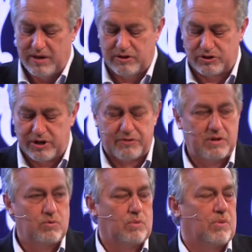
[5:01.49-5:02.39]
There's
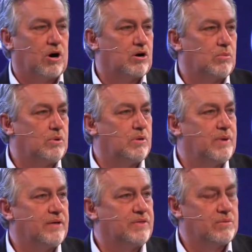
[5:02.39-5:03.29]
nothing remarkable
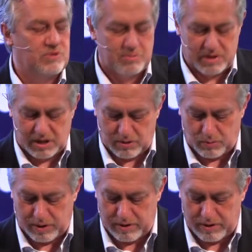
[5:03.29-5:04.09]
about them to begin